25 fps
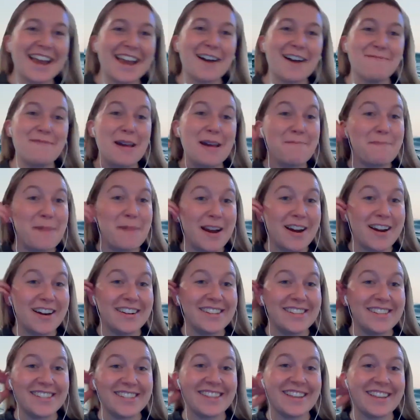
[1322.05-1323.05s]
my
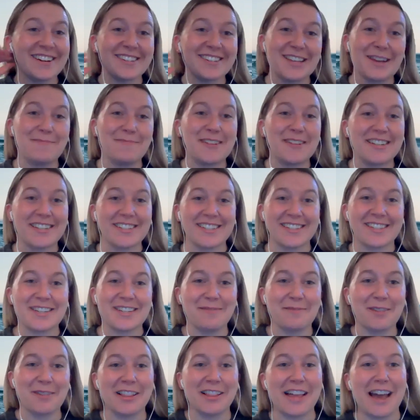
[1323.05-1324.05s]
parents, their septic
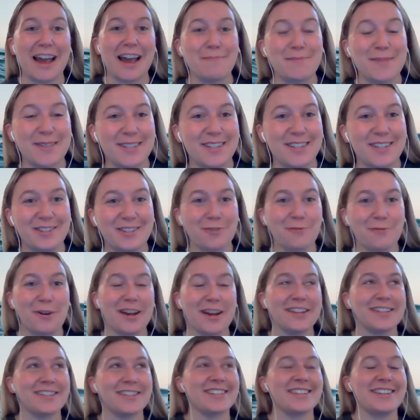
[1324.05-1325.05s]
system collapsed
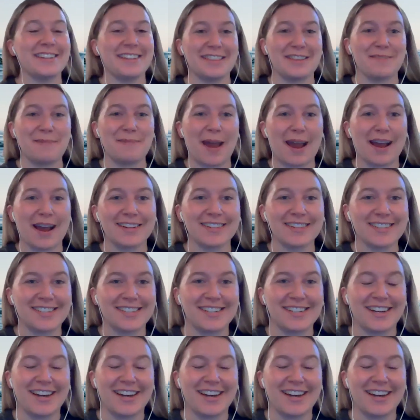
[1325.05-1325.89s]
twice in the past